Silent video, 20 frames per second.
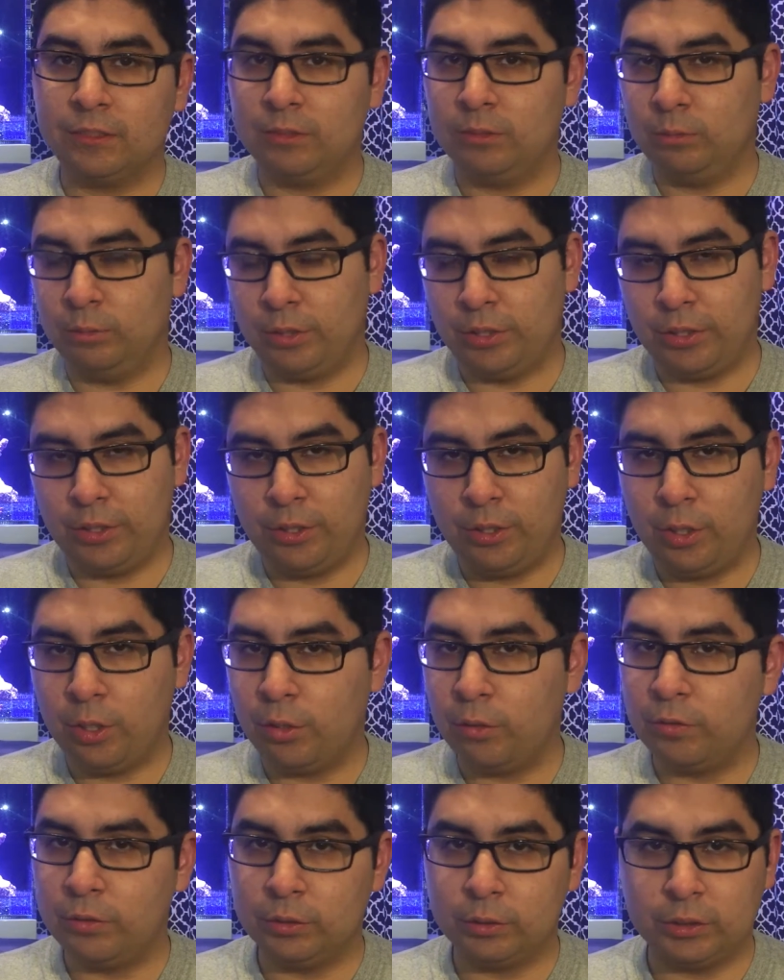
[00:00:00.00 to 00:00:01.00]
with
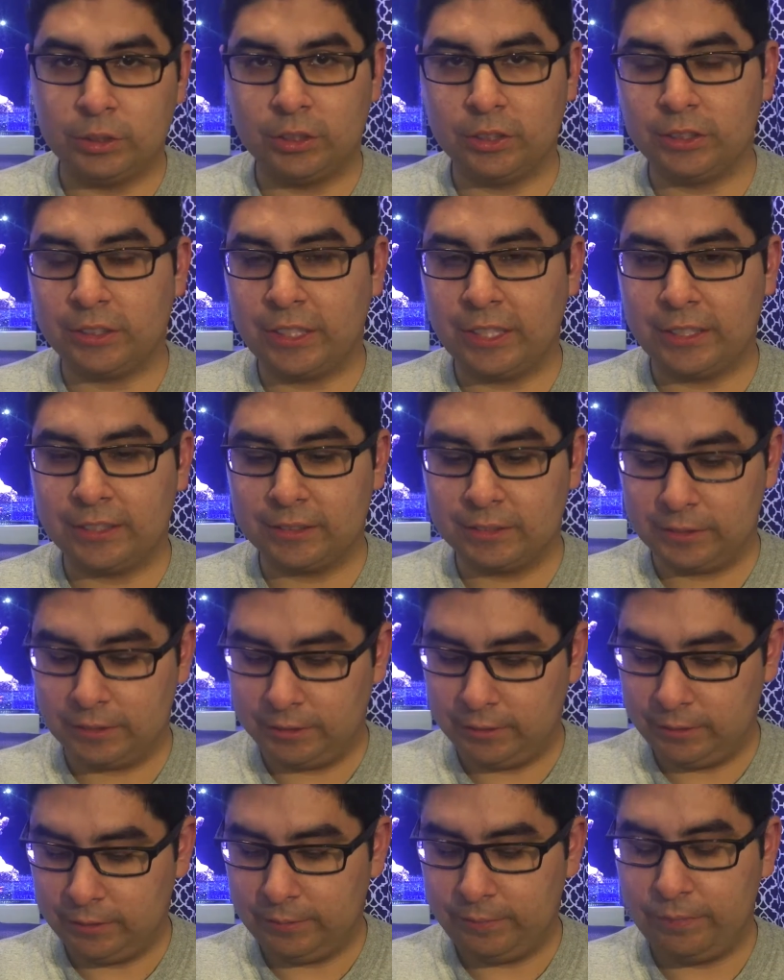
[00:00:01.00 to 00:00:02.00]
no filter socks.
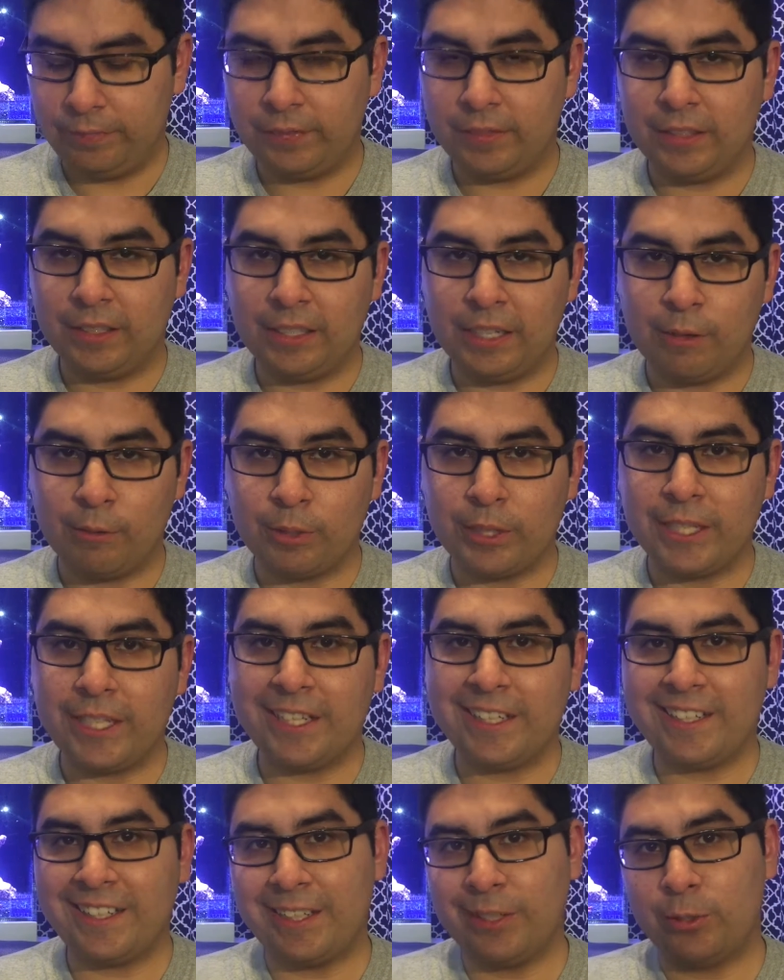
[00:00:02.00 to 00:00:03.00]
I went
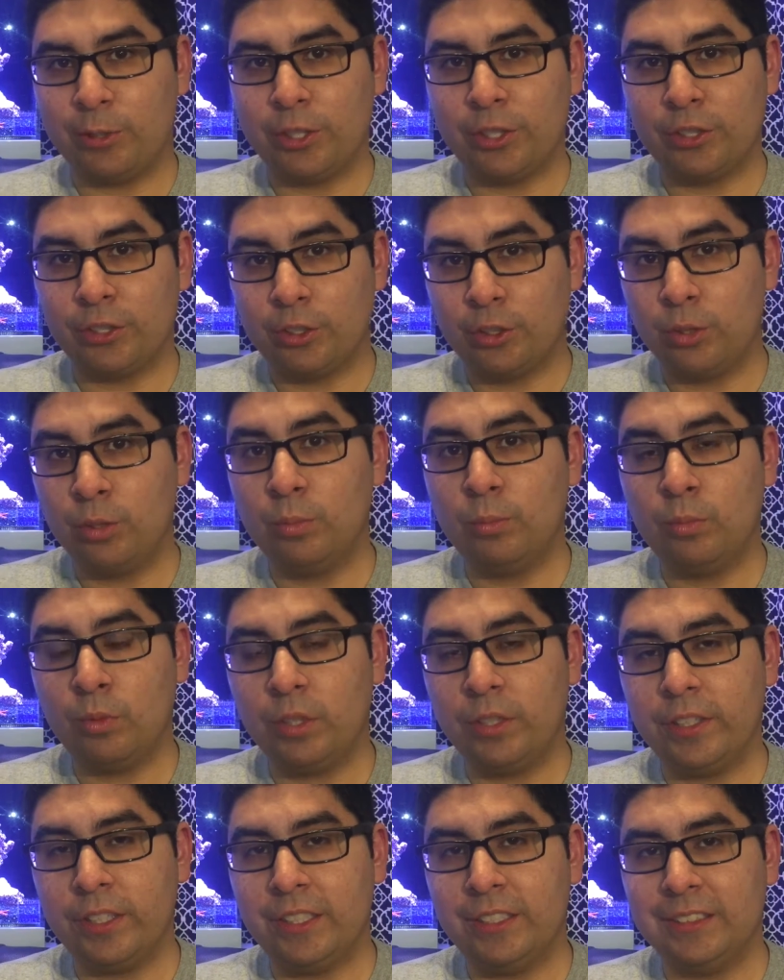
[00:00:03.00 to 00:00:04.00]
ahead and I ordered 2
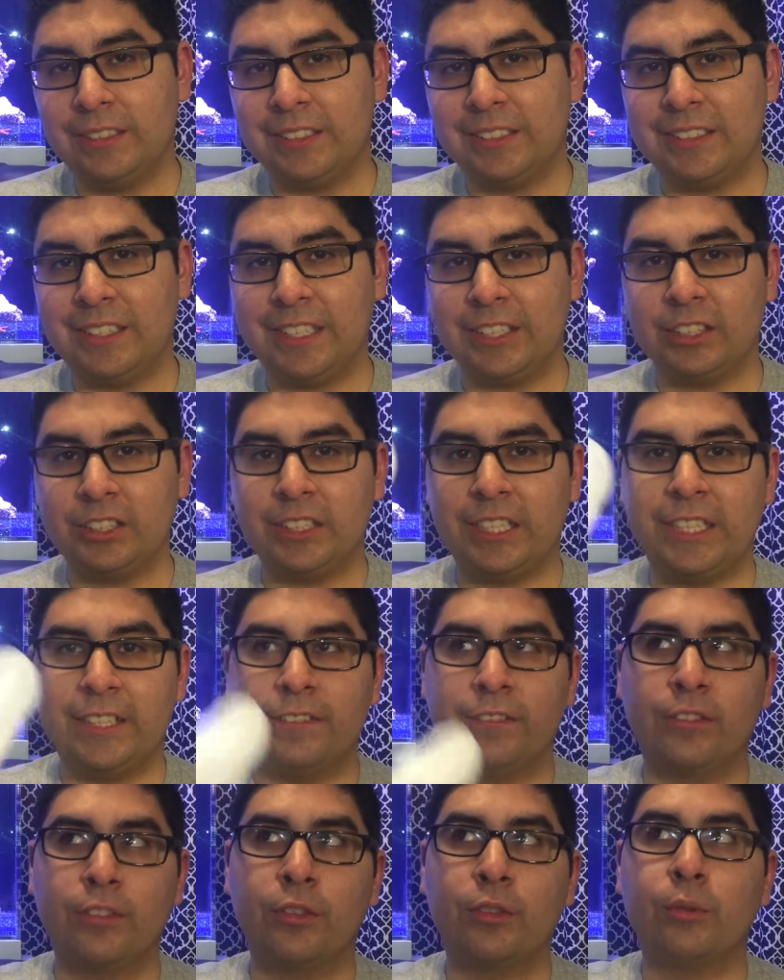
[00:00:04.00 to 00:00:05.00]
more of these and actually
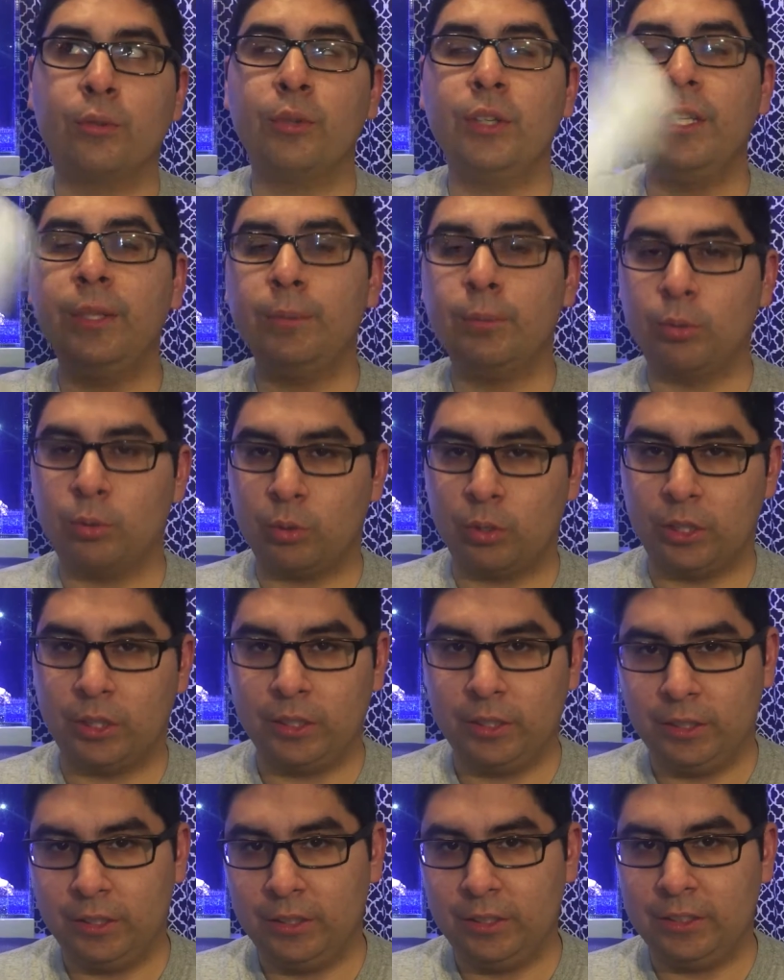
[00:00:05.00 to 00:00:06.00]
have 3
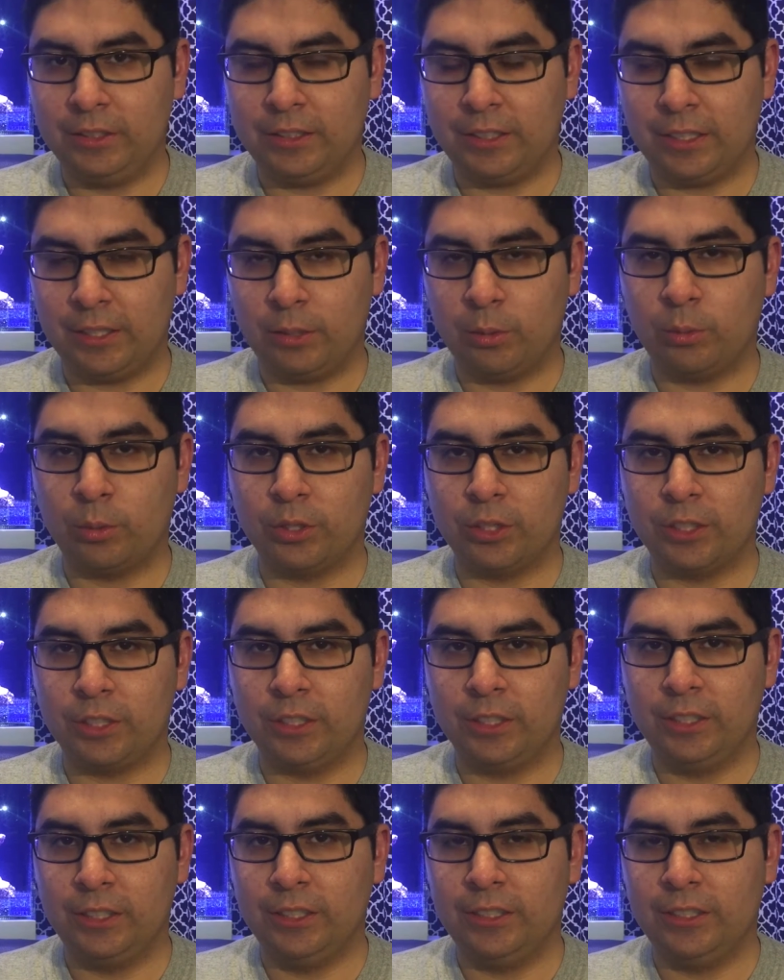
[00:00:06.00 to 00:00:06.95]
more on order.